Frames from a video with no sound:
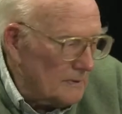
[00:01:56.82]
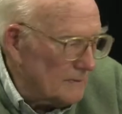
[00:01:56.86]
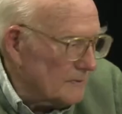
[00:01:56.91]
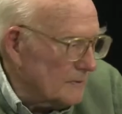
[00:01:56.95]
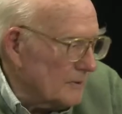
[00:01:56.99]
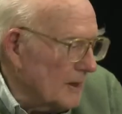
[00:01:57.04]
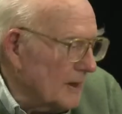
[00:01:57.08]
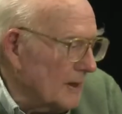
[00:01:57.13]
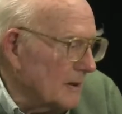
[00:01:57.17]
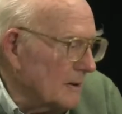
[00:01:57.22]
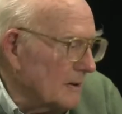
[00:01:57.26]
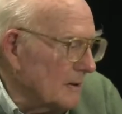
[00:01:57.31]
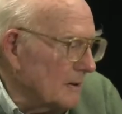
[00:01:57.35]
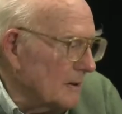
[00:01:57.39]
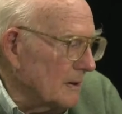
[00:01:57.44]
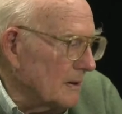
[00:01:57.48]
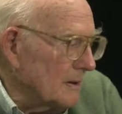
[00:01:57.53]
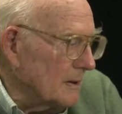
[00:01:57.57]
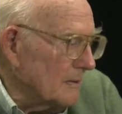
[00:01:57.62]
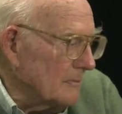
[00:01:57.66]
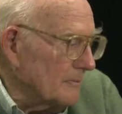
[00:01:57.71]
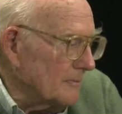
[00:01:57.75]
Kate,
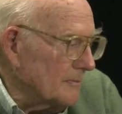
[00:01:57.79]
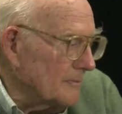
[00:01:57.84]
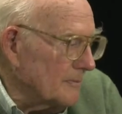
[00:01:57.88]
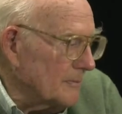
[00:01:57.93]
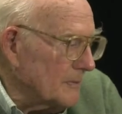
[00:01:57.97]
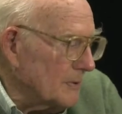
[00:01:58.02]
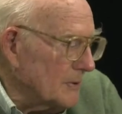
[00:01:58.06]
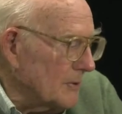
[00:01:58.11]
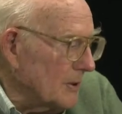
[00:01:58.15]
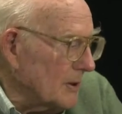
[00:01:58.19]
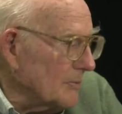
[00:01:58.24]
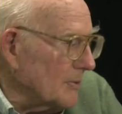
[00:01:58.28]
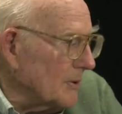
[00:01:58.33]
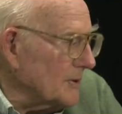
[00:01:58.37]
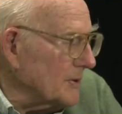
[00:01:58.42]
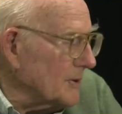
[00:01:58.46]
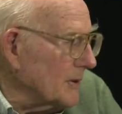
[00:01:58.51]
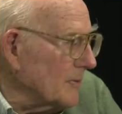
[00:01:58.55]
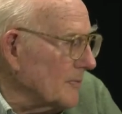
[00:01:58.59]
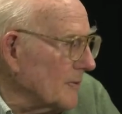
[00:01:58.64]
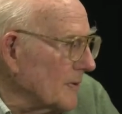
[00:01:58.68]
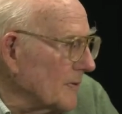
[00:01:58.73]
um, talk about
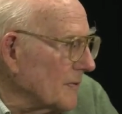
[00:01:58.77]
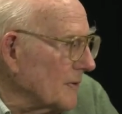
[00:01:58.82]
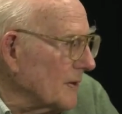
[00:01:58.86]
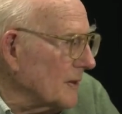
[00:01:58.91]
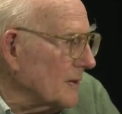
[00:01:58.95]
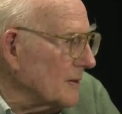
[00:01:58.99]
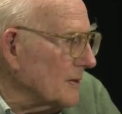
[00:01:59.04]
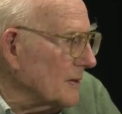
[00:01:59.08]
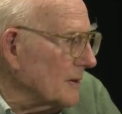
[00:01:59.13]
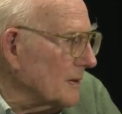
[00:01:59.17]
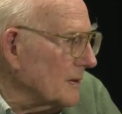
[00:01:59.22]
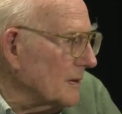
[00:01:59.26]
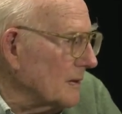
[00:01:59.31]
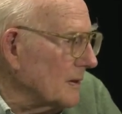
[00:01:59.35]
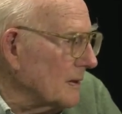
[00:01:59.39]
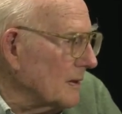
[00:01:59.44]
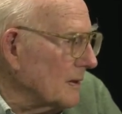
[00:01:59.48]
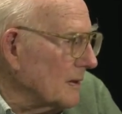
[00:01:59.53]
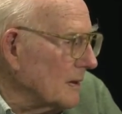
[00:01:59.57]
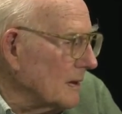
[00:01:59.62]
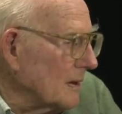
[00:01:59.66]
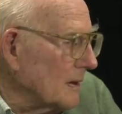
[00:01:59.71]
some of the things that
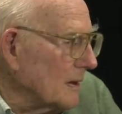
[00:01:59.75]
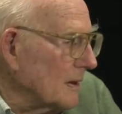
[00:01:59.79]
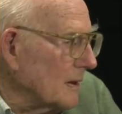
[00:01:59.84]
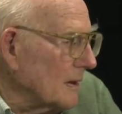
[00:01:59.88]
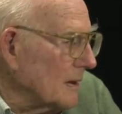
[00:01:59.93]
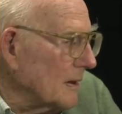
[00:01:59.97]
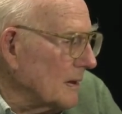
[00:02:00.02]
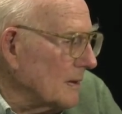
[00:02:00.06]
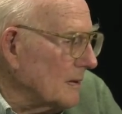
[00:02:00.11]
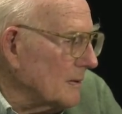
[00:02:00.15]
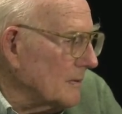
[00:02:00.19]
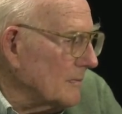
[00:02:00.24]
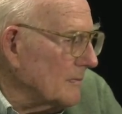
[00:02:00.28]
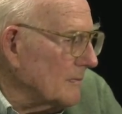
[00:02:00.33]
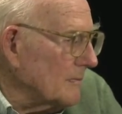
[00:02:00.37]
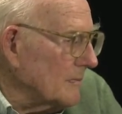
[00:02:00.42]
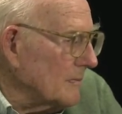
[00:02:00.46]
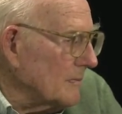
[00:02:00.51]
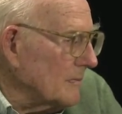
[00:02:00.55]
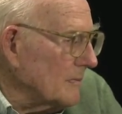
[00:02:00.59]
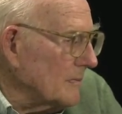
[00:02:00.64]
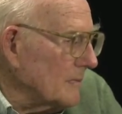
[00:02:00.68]
uh,
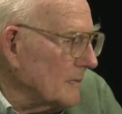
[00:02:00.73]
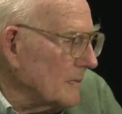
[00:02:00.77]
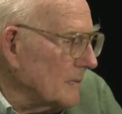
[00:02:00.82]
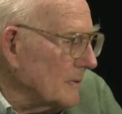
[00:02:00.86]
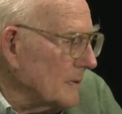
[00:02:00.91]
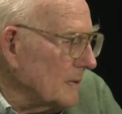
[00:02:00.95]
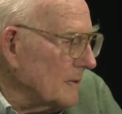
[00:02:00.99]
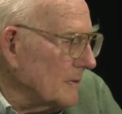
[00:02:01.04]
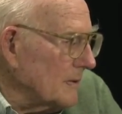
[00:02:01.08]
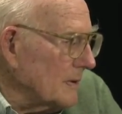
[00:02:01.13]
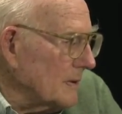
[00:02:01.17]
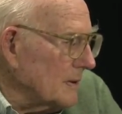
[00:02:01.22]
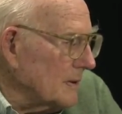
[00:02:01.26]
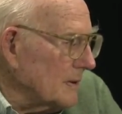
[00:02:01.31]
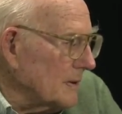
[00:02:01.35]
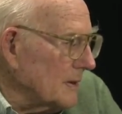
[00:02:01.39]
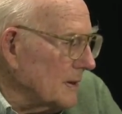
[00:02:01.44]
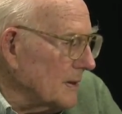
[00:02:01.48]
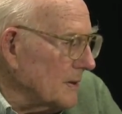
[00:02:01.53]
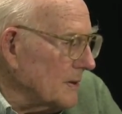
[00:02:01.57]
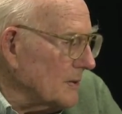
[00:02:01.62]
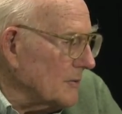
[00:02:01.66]
the
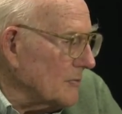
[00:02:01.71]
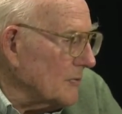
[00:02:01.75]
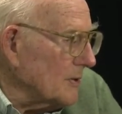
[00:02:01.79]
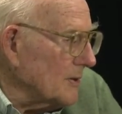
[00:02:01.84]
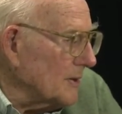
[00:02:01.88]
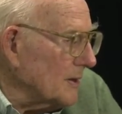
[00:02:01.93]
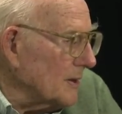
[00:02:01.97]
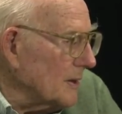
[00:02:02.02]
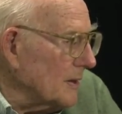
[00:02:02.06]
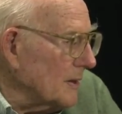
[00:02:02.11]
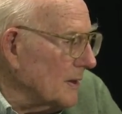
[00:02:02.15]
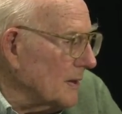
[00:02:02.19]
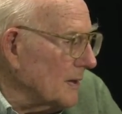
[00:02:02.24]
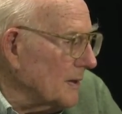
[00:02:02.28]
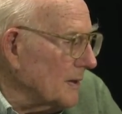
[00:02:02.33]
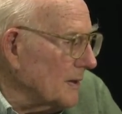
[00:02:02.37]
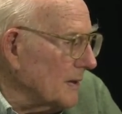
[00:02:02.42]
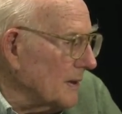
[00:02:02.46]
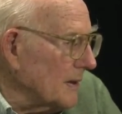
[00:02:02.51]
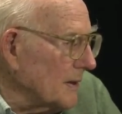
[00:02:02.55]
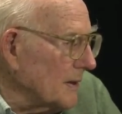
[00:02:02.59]
league is working on, and, and,